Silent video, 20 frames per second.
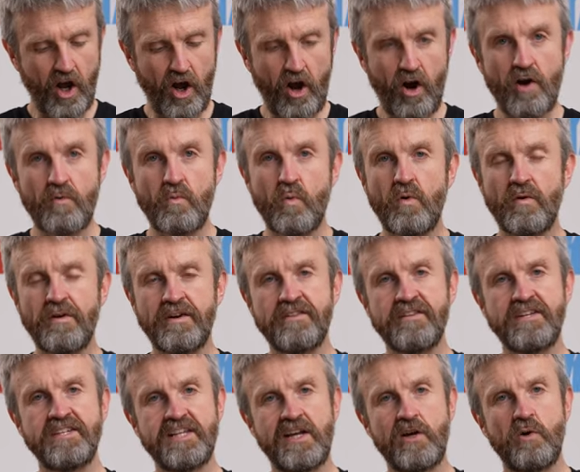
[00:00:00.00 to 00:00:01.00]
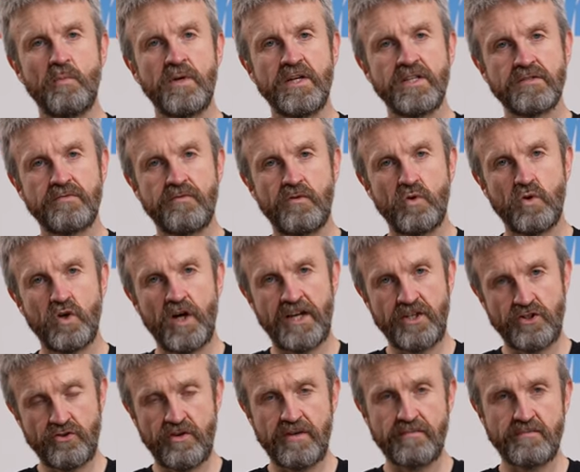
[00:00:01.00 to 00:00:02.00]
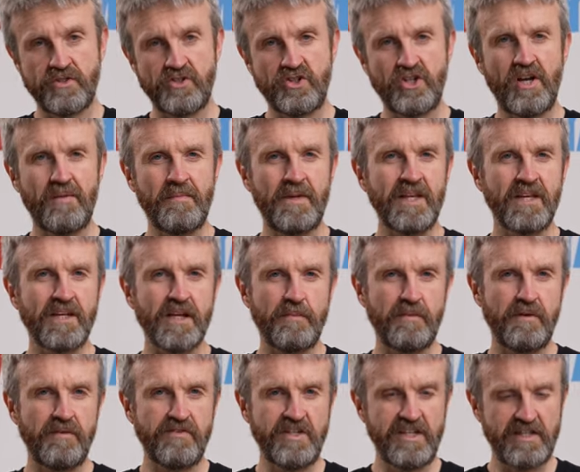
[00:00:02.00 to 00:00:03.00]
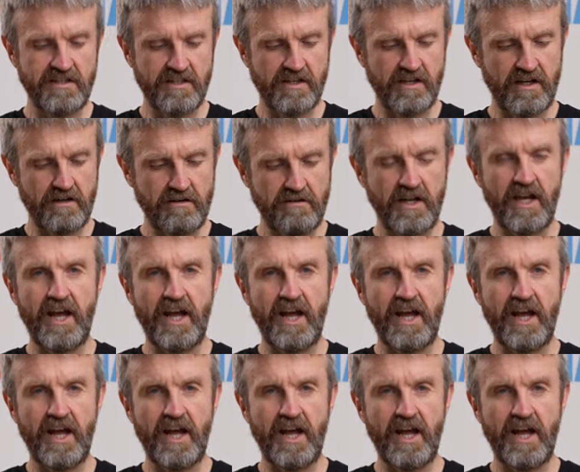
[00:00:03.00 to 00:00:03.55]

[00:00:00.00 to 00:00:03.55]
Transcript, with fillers: I wore one of these helmets for a trip to Germany a couple of years ago,